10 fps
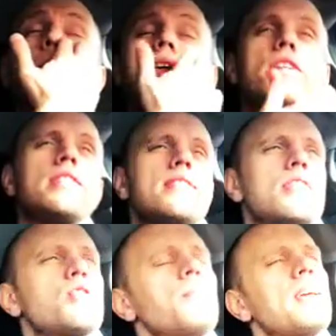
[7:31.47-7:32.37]
project is
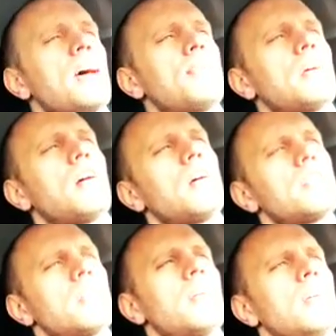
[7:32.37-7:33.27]
extremely heavy
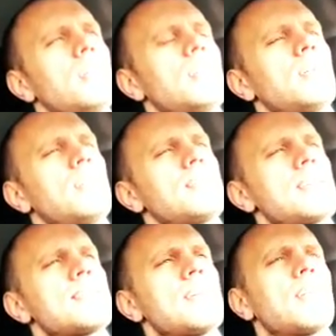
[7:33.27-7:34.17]
on
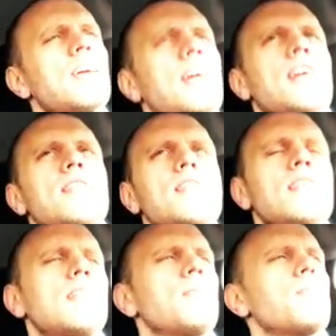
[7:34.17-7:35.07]
testing and
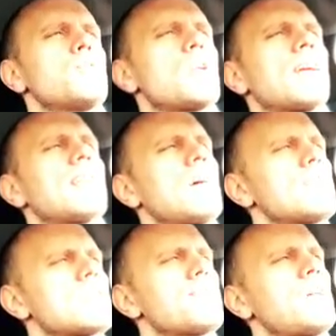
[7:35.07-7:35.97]
tracking down
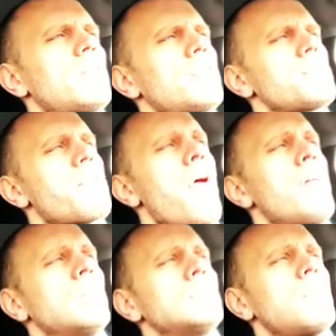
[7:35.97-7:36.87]
test failures.
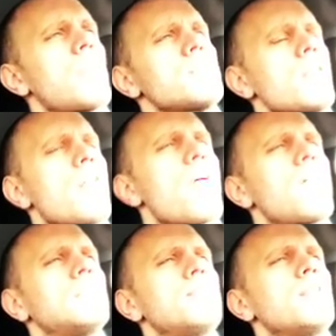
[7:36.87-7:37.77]
So
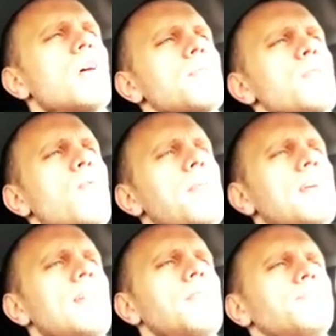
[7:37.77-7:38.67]
if you come to
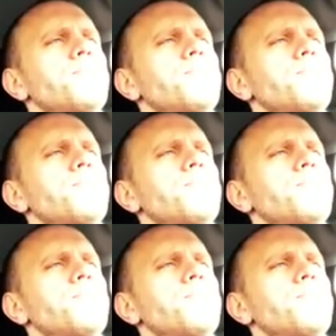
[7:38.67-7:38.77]
WebKit,